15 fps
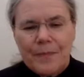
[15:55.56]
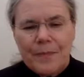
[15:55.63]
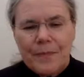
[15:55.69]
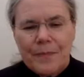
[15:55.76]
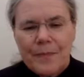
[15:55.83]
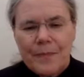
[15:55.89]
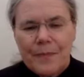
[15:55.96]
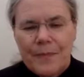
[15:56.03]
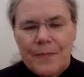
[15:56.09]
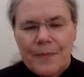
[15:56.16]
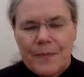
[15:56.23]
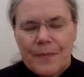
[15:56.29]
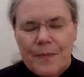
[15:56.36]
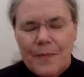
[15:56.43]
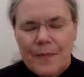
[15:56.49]

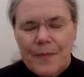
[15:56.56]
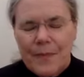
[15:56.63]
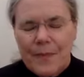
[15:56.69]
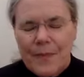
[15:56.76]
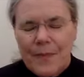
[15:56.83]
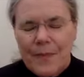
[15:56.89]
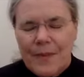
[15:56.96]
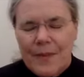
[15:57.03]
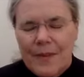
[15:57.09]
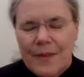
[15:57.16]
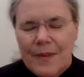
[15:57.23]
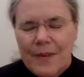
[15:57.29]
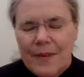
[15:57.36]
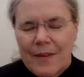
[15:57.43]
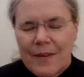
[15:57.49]
[no speech]